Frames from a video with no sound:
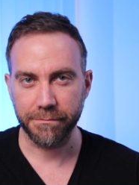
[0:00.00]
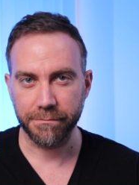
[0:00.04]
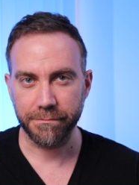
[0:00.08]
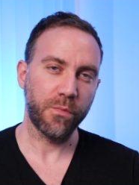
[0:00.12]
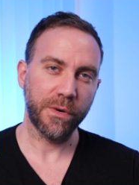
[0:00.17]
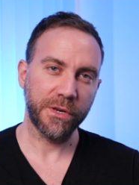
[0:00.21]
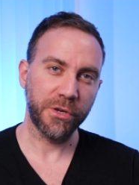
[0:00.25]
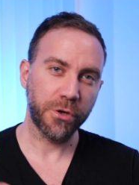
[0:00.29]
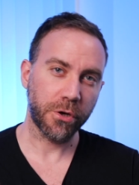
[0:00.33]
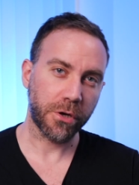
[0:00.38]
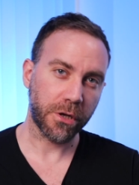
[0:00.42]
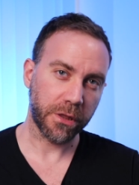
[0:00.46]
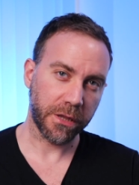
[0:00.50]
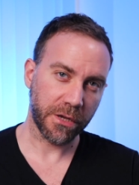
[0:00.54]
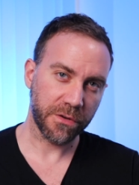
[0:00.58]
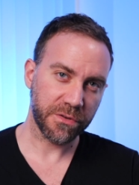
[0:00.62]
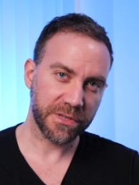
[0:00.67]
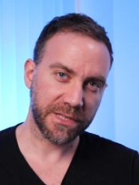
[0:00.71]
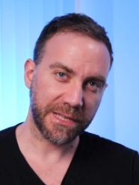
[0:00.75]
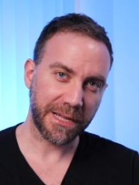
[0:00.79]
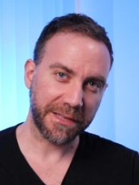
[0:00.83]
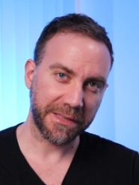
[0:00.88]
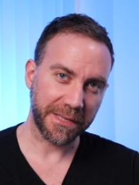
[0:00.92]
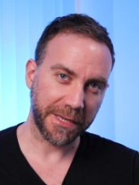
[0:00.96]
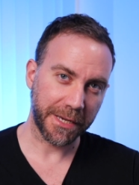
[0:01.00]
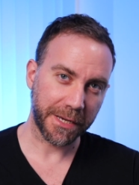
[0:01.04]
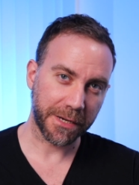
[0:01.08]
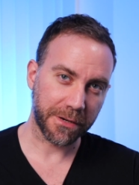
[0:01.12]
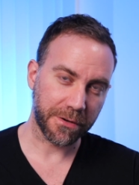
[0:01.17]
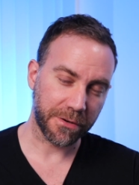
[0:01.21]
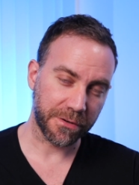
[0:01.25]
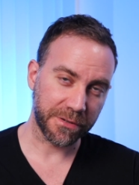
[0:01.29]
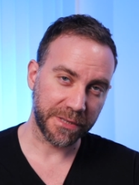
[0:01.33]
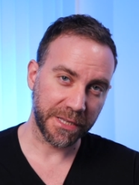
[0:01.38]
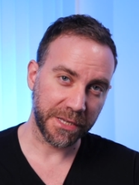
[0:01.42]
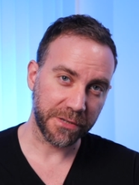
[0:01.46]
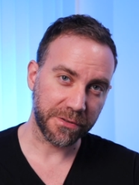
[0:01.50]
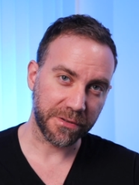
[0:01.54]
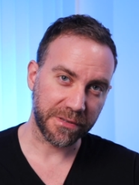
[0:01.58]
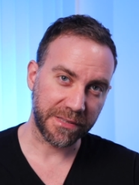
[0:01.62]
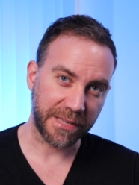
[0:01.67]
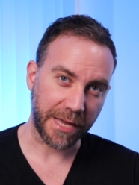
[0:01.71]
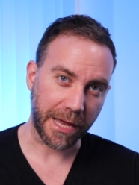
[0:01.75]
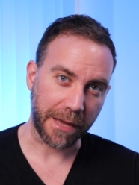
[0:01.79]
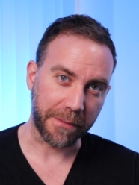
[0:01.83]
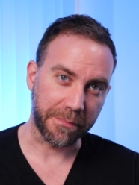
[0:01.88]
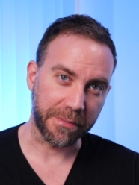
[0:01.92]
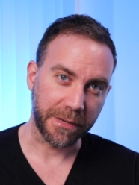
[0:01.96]
When you close that incognito
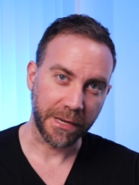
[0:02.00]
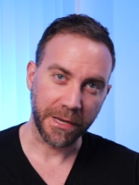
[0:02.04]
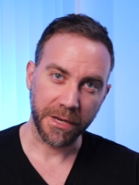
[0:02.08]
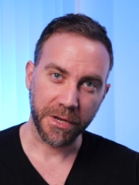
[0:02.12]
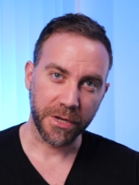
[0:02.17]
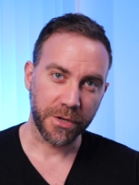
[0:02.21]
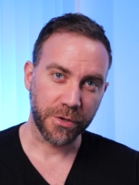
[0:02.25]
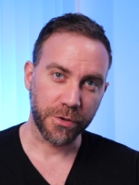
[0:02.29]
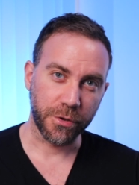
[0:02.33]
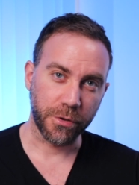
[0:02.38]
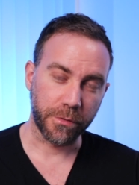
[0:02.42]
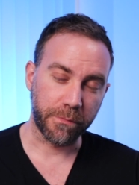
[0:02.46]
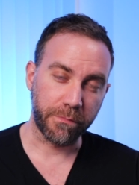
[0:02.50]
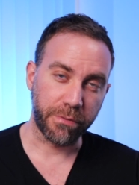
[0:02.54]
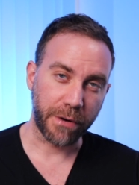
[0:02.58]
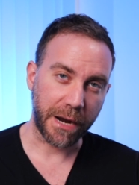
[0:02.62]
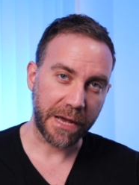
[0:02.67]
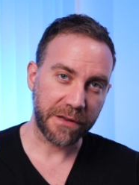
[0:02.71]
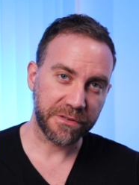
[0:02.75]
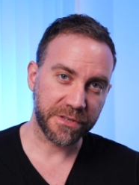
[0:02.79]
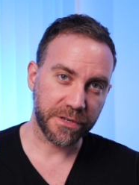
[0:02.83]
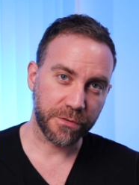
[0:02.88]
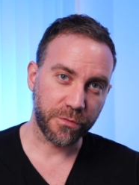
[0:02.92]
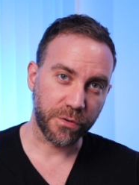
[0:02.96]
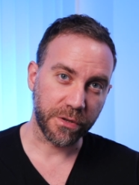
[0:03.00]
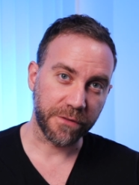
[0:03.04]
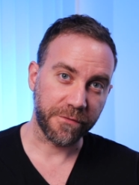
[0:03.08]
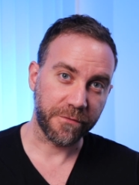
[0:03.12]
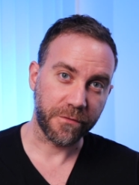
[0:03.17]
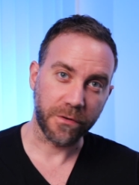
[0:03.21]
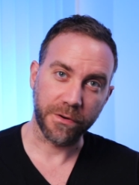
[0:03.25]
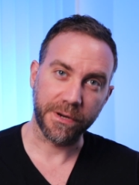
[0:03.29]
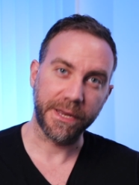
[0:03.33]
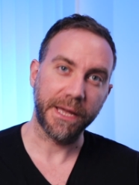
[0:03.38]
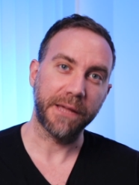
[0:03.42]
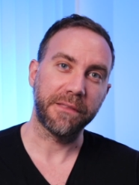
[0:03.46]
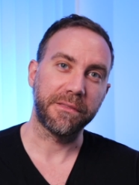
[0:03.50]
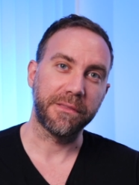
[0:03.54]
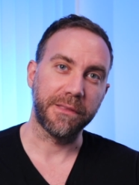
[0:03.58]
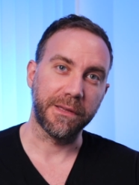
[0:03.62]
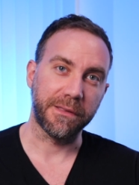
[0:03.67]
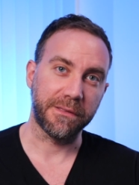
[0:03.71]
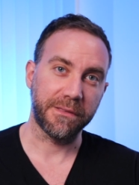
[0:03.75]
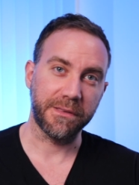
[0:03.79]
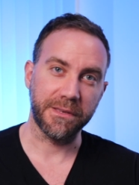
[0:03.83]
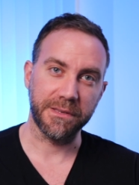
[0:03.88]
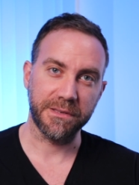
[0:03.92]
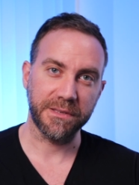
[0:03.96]
tab, your browser will forget
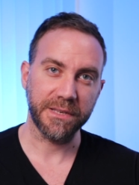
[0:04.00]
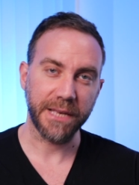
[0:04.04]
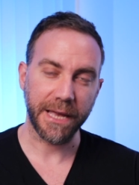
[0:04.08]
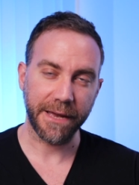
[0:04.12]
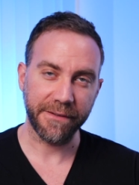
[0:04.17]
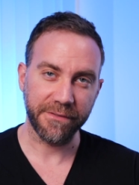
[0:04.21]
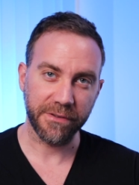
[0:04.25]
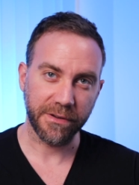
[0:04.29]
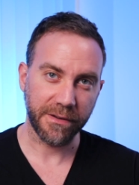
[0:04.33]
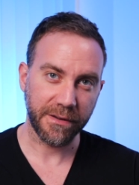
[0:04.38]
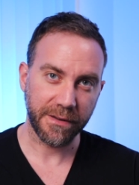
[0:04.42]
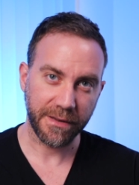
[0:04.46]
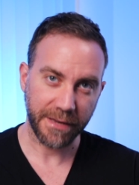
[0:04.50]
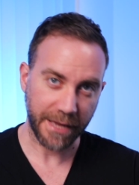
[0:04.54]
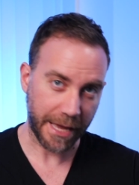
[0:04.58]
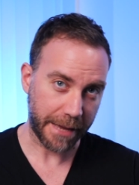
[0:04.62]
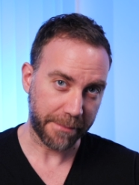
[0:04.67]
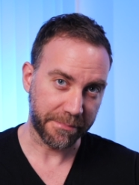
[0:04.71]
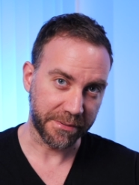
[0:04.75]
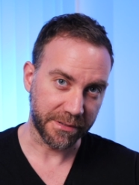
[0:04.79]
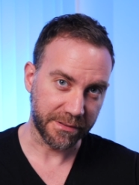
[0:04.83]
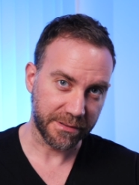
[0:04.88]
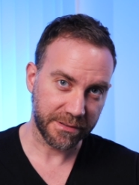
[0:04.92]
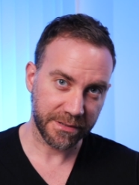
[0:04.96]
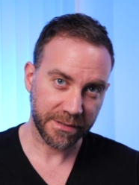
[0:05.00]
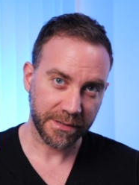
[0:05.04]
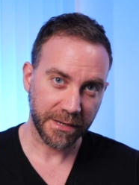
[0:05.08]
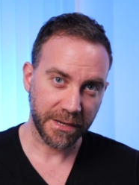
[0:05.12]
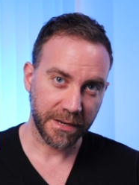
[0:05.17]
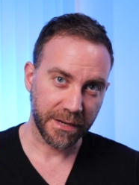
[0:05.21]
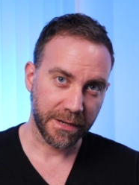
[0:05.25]
that this ever happened.